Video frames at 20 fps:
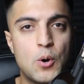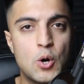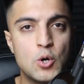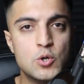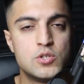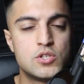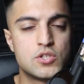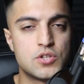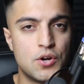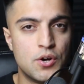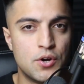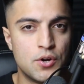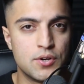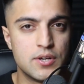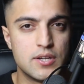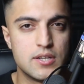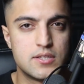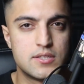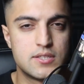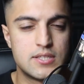post
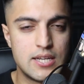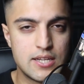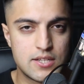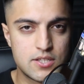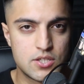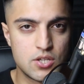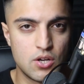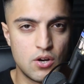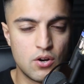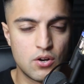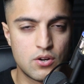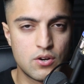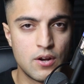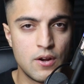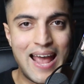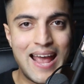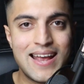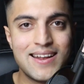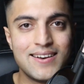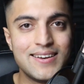on TikTok
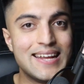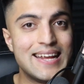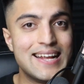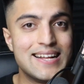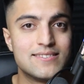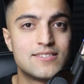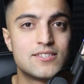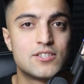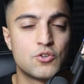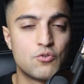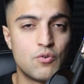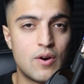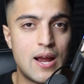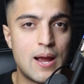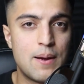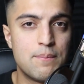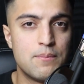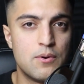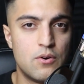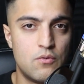and
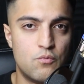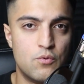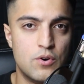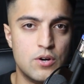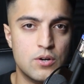Instagram